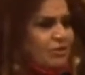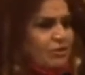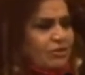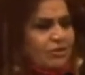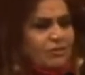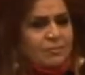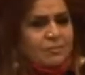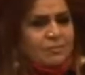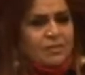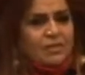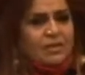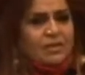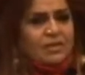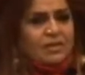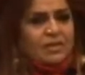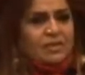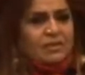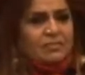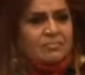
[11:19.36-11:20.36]
dollar,
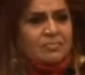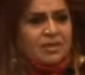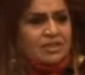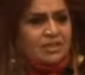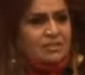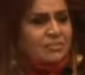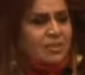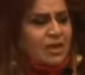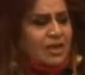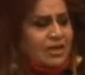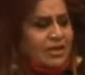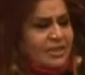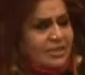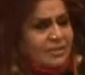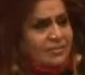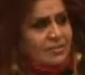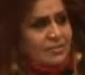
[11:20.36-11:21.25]
mass market.